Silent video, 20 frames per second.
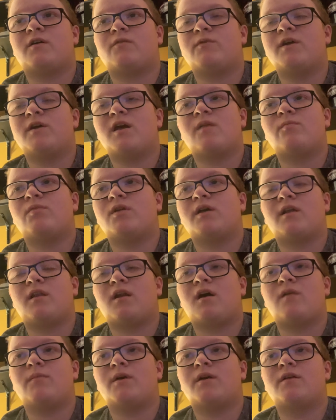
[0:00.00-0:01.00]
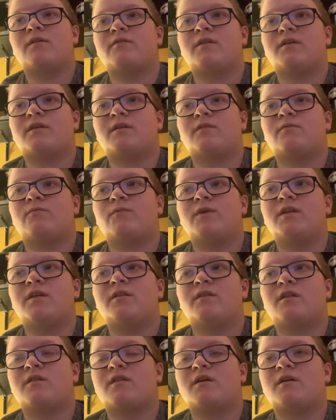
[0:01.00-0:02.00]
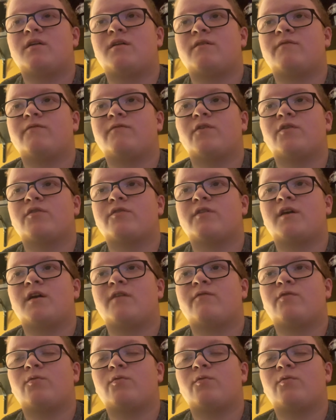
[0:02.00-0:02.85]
We got to play a lot better than we did in the first half,